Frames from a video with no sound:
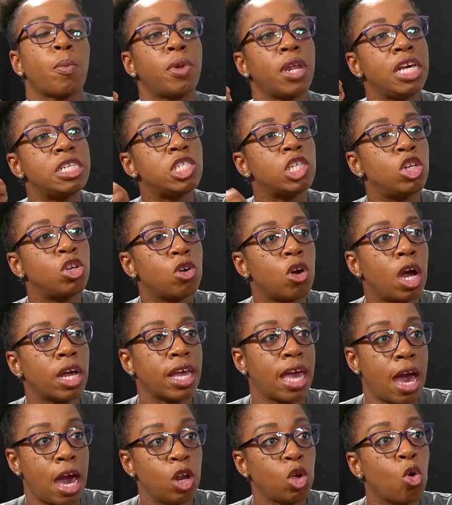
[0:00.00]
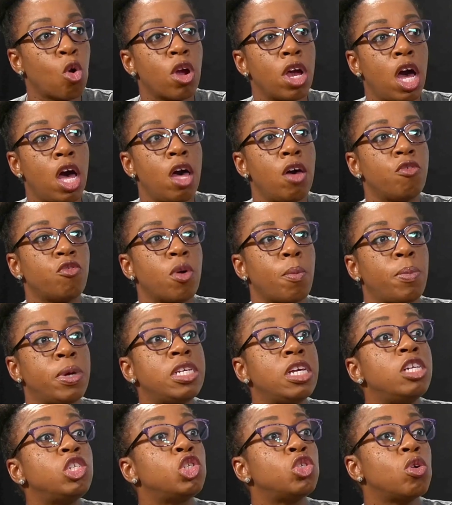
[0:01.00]
placed under a category of
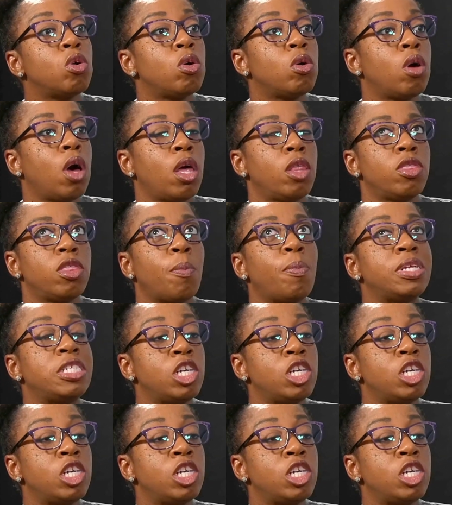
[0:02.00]
the